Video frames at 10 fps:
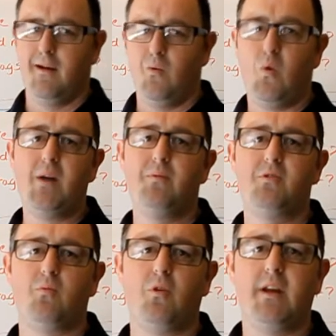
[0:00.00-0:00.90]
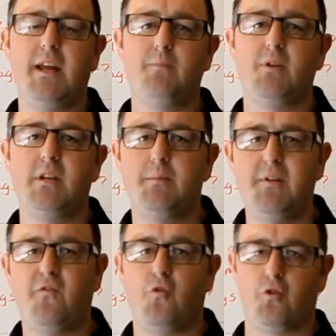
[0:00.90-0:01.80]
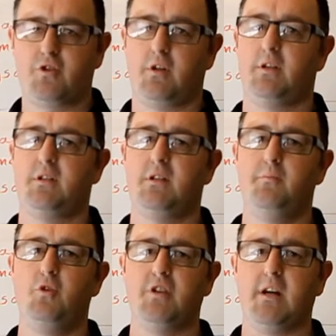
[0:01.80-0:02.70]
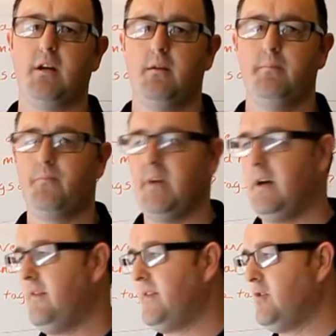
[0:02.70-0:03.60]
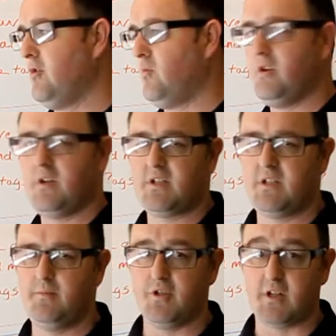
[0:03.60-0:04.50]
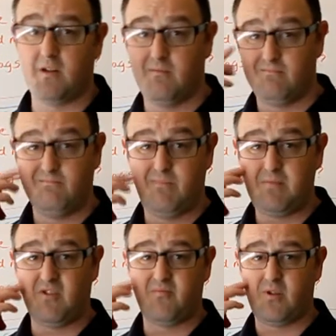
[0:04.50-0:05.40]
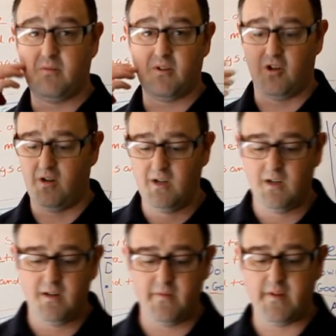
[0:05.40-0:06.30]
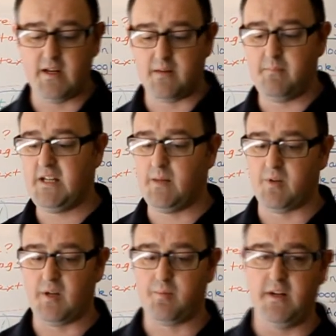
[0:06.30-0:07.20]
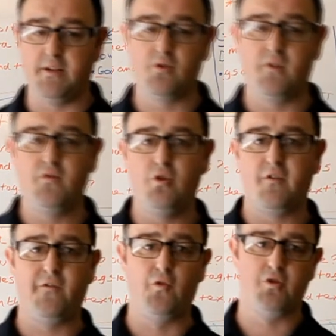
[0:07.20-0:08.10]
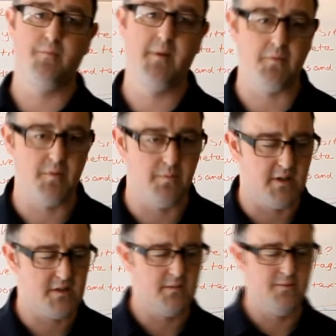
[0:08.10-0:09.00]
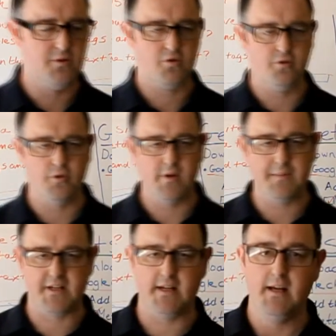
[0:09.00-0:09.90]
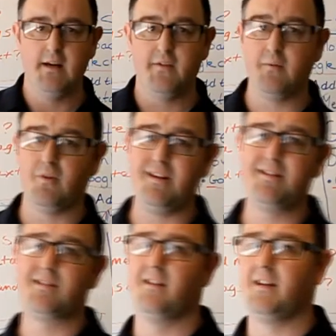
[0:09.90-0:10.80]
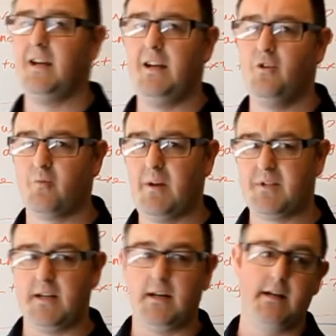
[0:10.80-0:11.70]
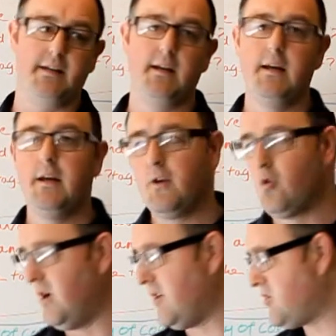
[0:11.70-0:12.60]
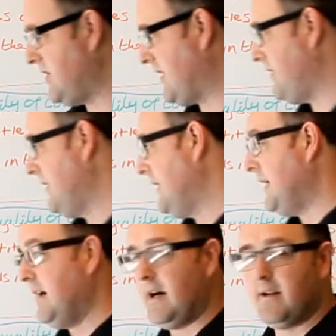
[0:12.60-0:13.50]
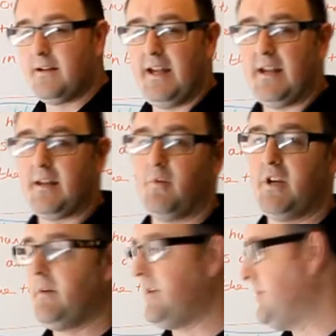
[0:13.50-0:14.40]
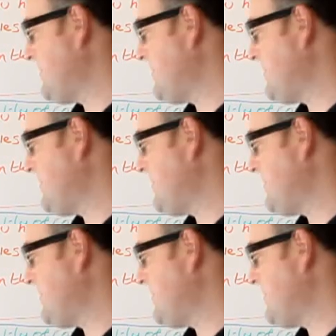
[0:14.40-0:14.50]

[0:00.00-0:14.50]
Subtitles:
Why would you want anybody to be forced to listen to music if they don't want to listen to music? People have probably got their media player playing, so if you're forcing people to listen to music on your website, they will instantly hate your website and go elsewhere and take their money with them as